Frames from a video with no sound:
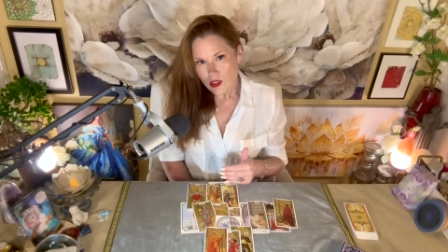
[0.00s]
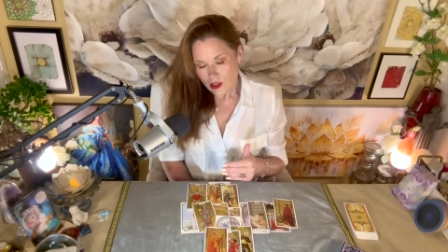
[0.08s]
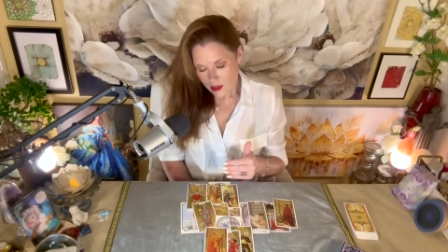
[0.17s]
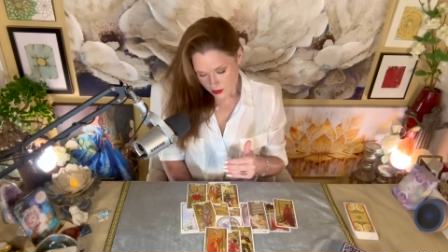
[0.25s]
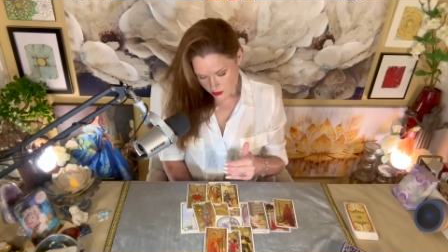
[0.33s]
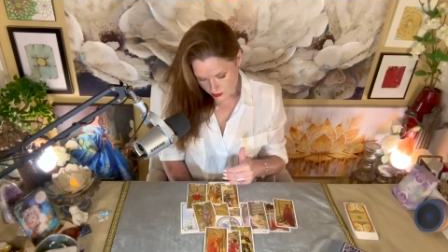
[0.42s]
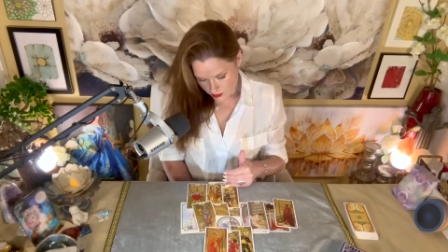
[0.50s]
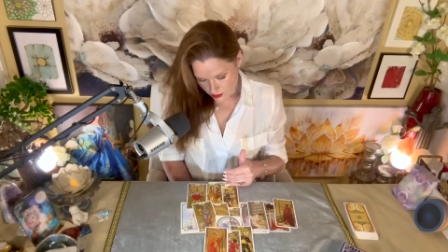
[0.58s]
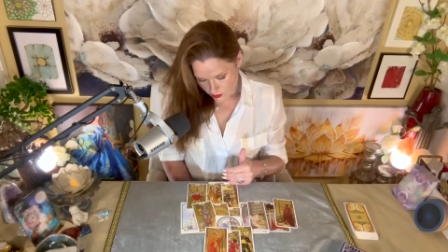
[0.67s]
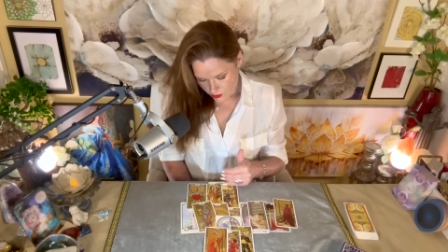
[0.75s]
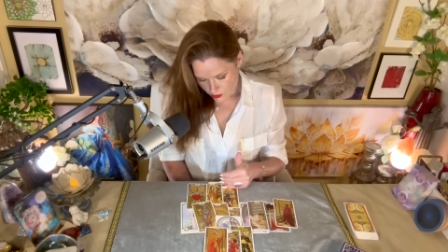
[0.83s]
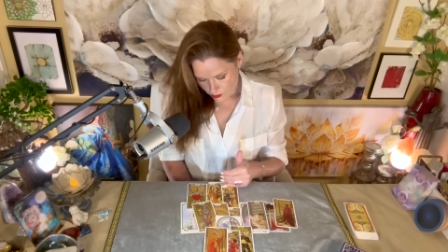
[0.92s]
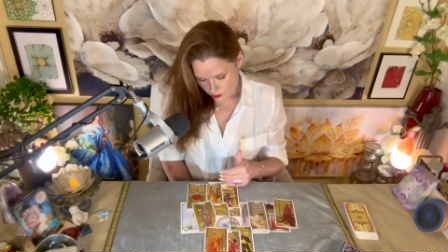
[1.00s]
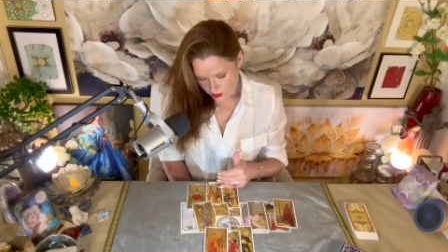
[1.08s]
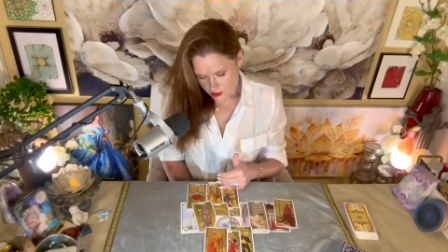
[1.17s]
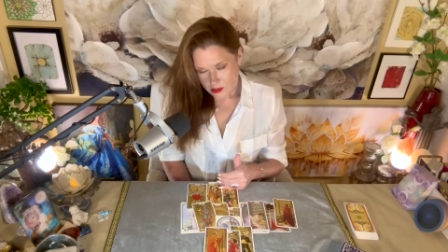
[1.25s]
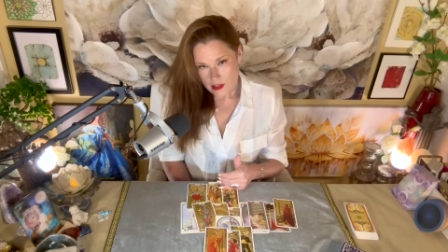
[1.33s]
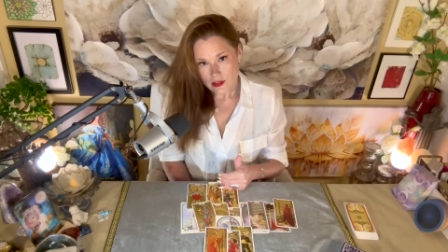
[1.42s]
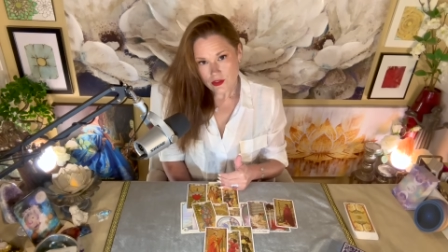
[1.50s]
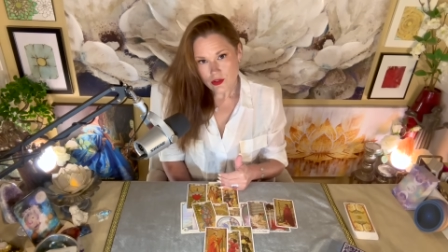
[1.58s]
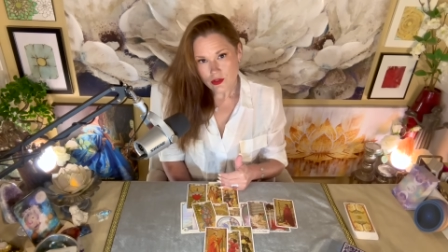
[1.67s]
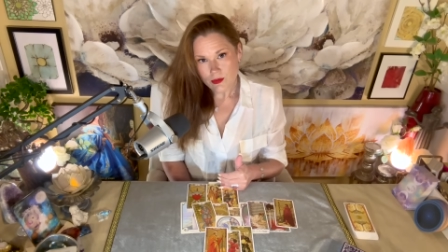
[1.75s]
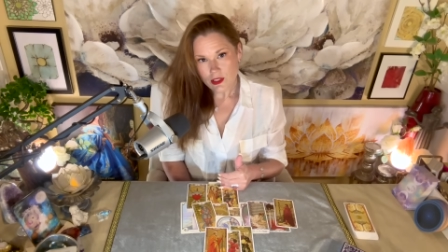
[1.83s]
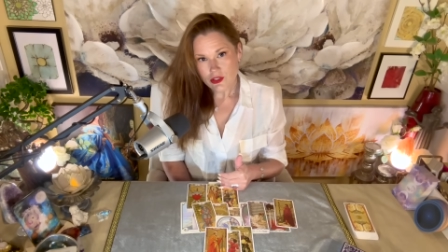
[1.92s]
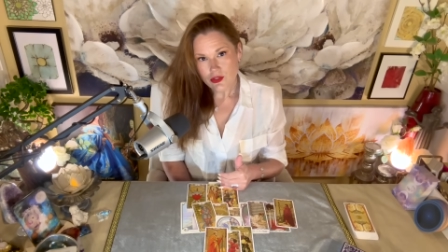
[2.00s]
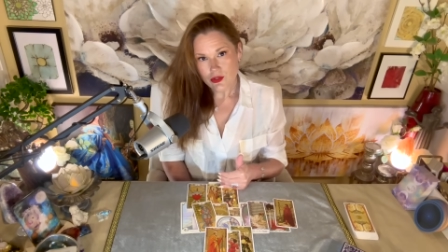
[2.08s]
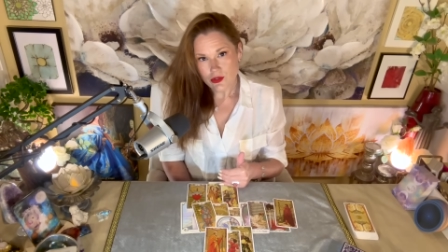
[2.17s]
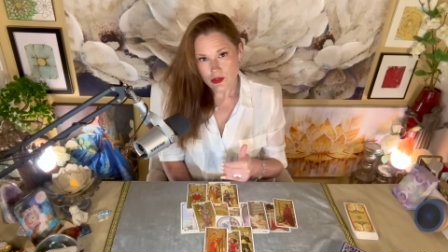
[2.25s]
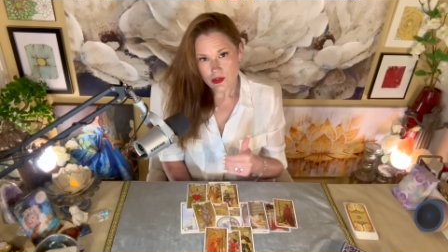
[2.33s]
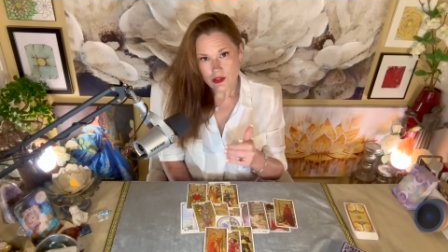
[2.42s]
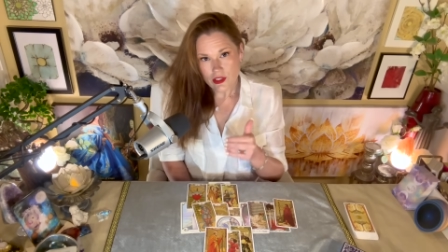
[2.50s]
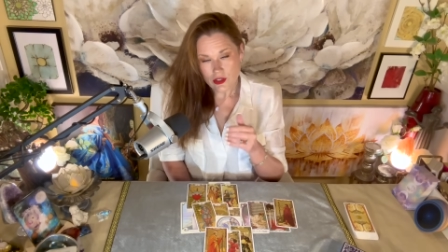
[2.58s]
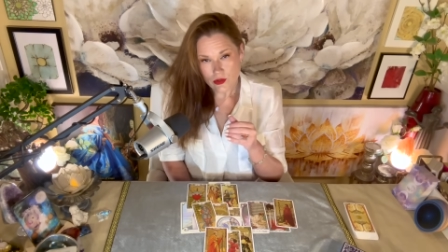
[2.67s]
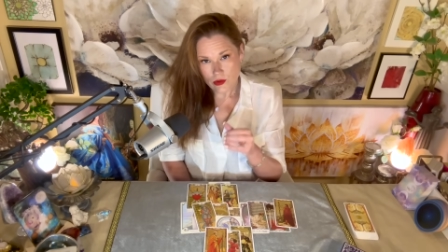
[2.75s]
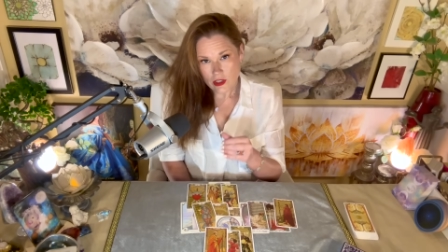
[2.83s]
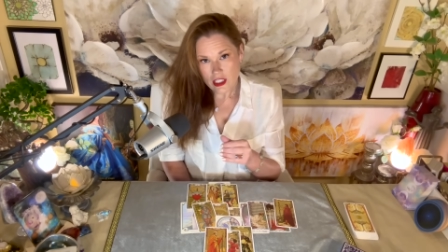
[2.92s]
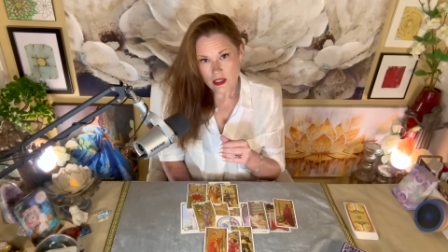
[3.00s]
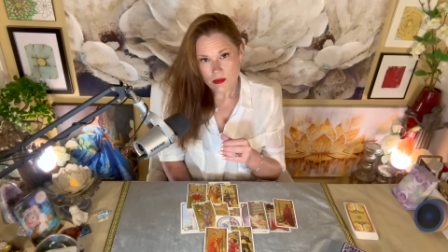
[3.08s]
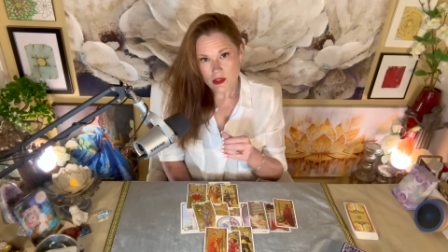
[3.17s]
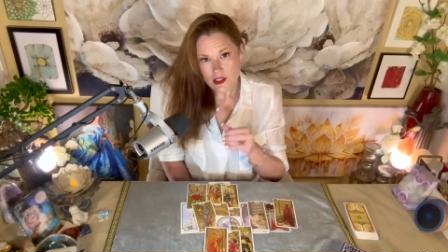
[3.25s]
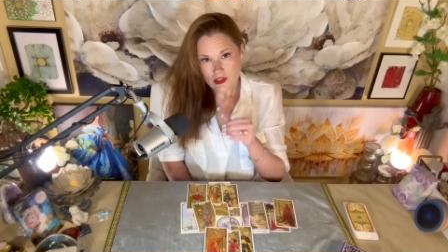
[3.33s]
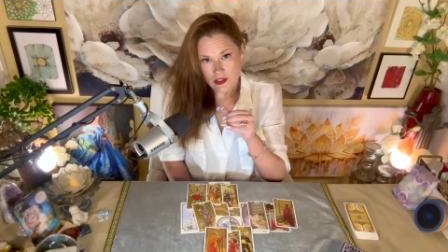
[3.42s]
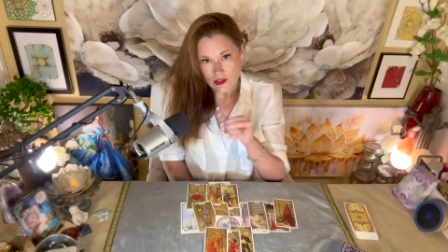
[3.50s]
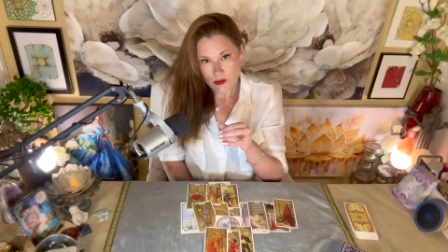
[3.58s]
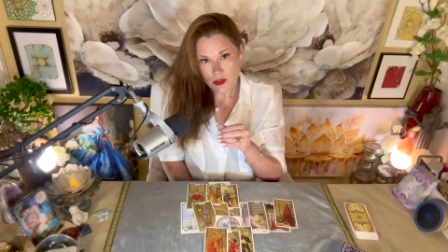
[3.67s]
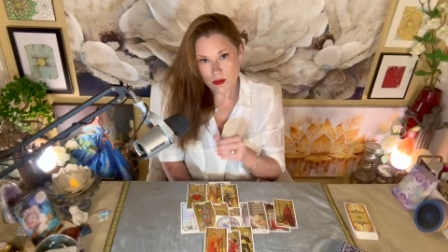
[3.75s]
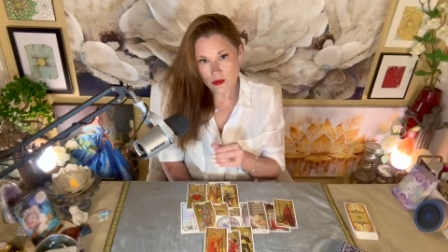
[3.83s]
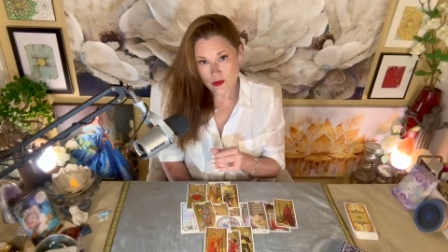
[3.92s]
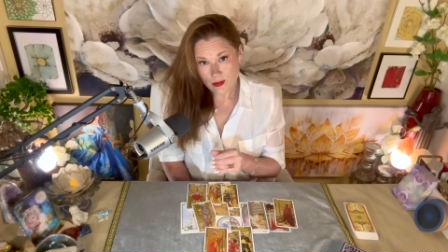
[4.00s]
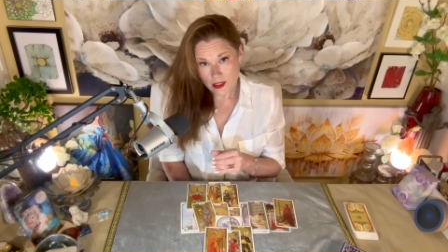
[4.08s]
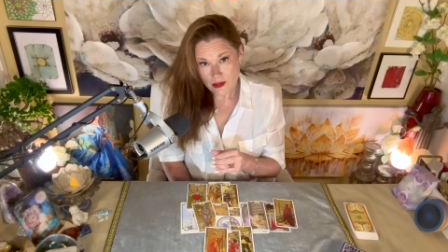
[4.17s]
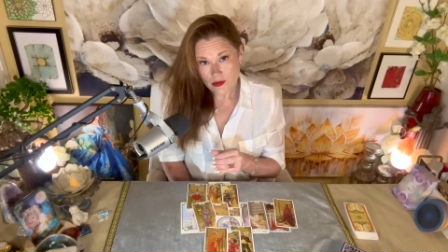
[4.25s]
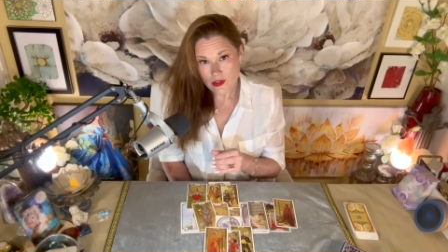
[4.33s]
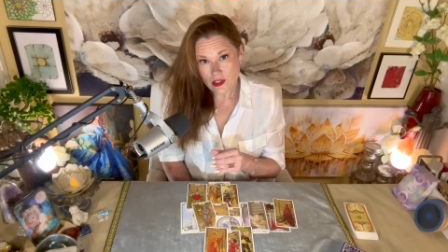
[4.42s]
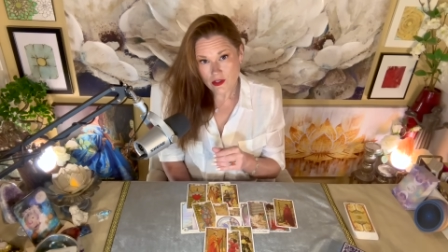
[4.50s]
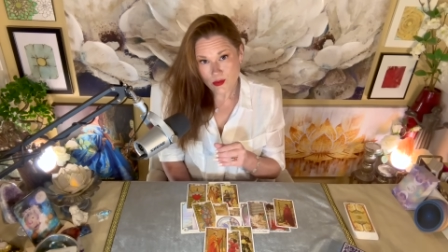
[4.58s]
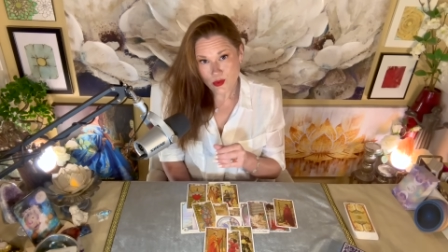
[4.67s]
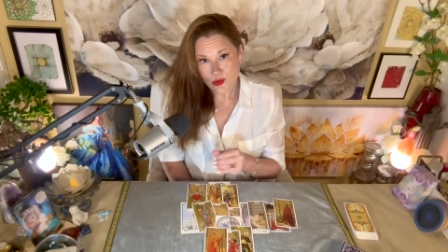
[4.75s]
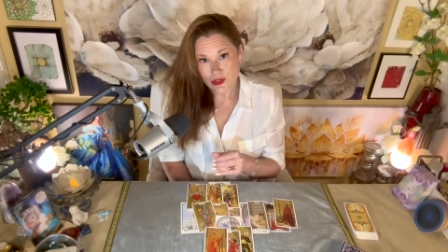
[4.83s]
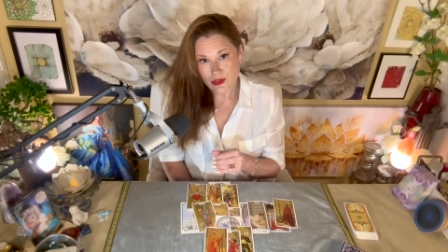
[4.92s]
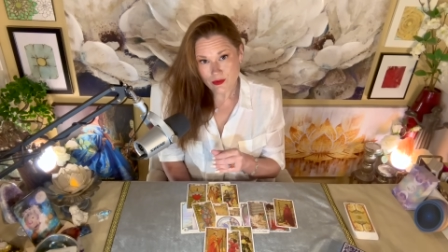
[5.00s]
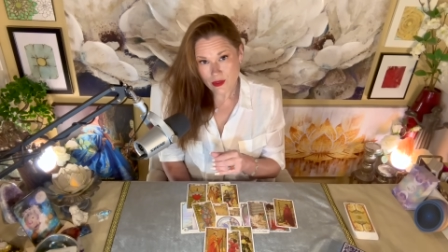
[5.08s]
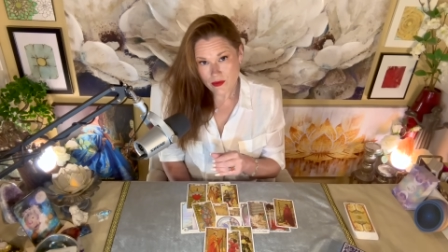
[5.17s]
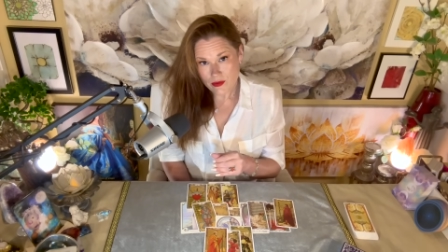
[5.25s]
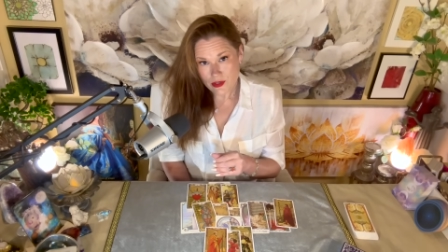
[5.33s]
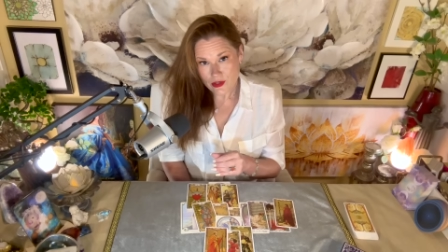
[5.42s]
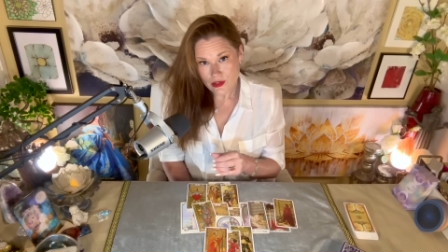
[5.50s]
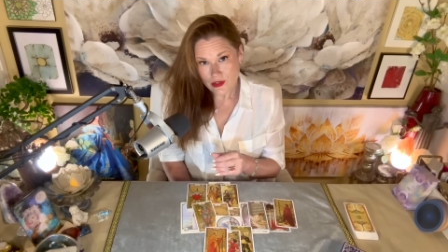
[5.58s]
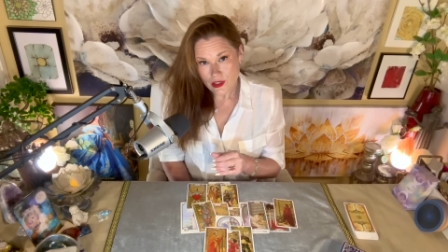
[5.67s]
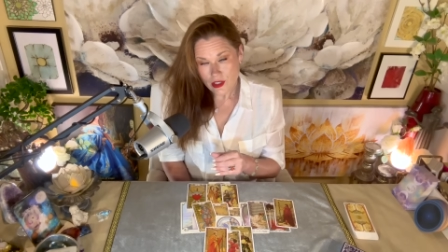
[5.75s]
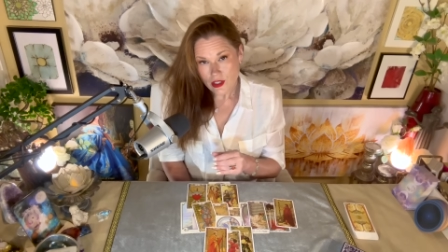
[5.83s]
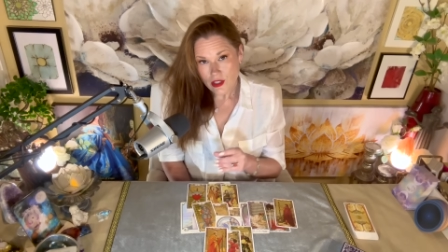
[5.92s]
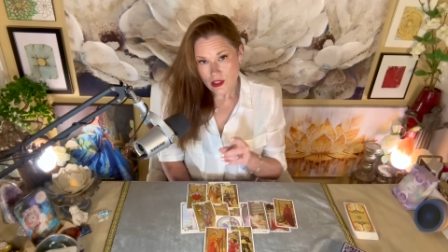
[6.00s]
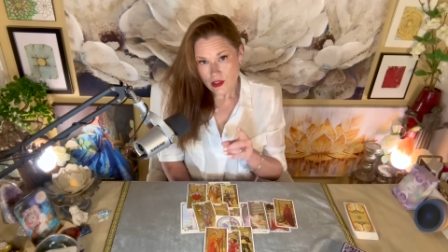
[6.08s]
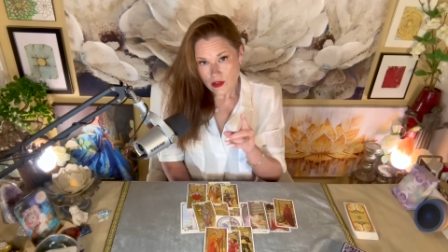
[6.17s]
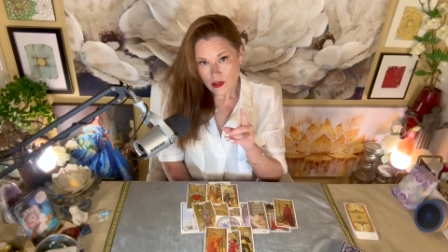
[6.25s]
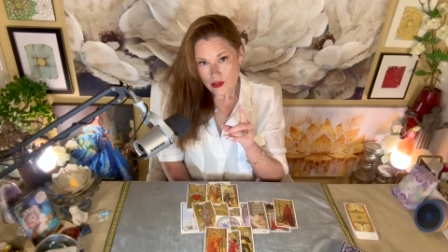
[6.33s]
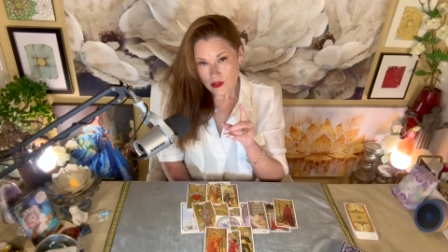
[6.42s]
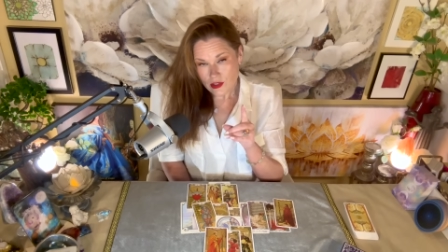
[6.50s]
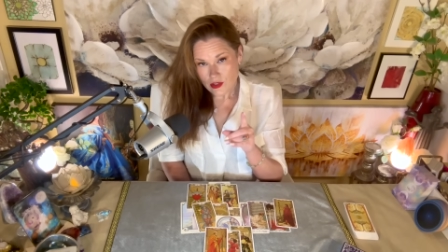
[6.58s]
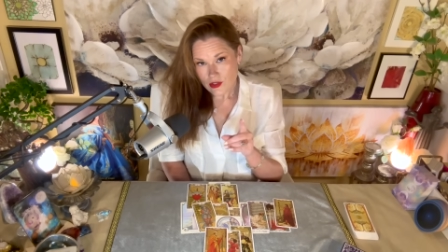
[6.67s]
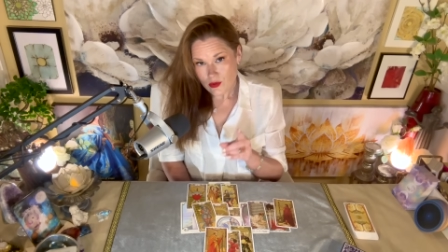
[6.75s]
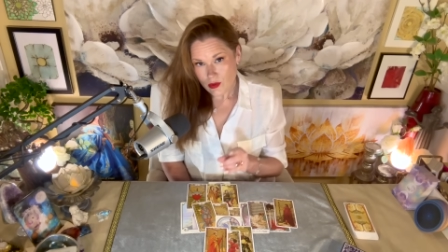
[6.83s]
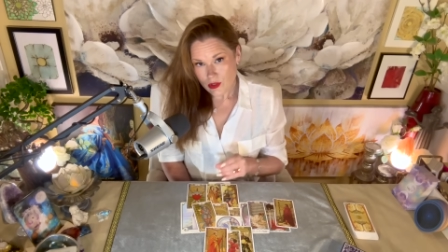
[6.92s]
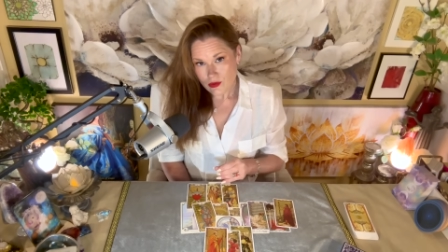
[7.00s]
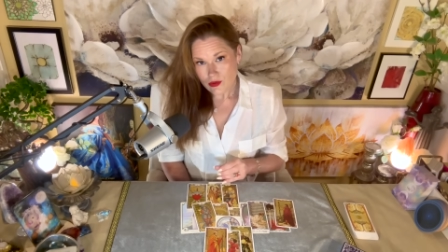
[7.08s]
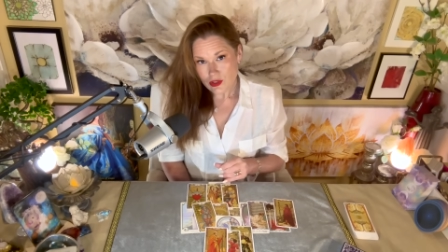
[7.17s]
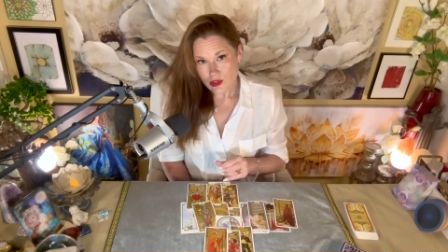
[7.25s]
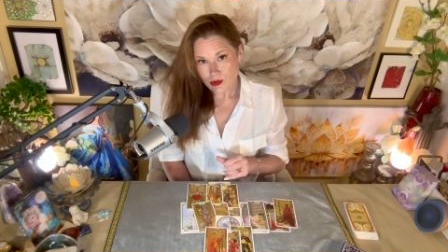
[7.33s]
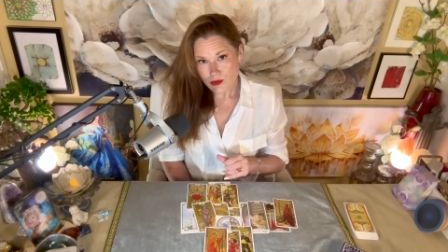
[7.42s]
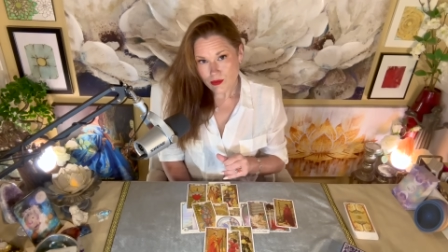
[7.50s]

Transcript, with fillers: like i said you are that sage who makes sure that your name is in other people's mouths as a point of reference this is where you shine